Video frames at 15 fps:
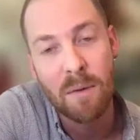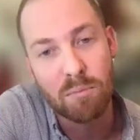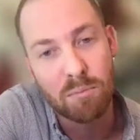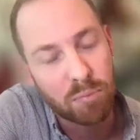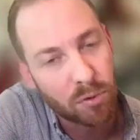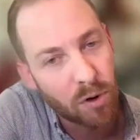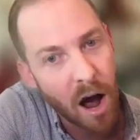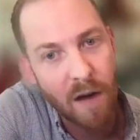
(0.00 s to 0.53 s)

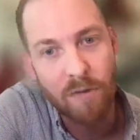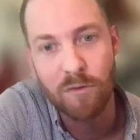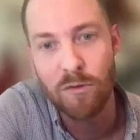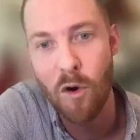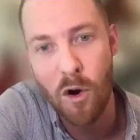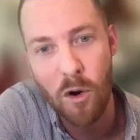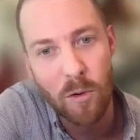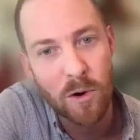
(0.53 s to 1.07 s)
brought
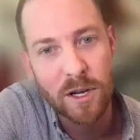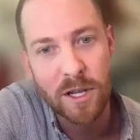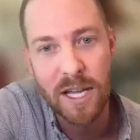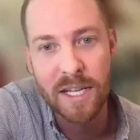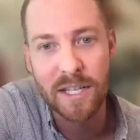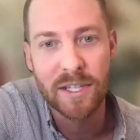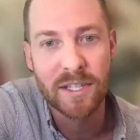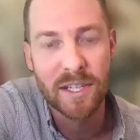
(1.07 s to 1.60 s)
forward
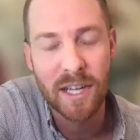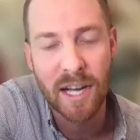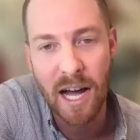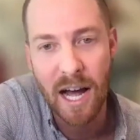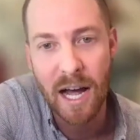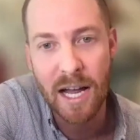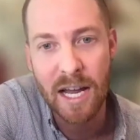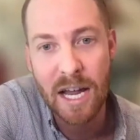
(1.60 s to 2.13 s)
this
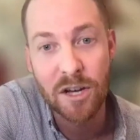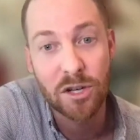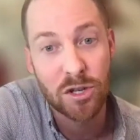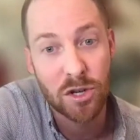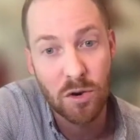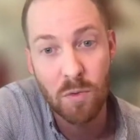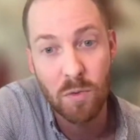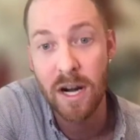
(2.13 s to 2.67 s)

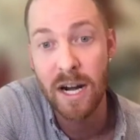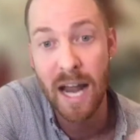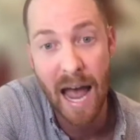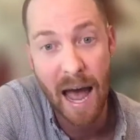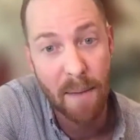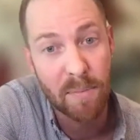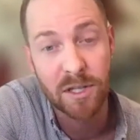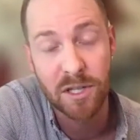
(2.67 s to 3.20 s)
issue, what had
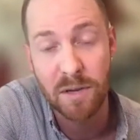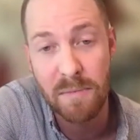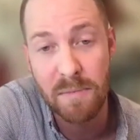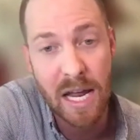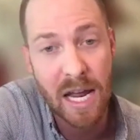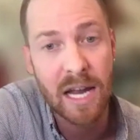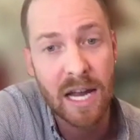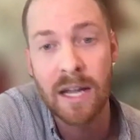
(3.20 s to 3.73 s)
happened to
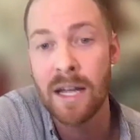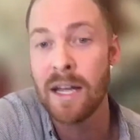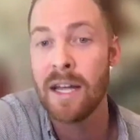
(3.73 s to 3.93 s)
me,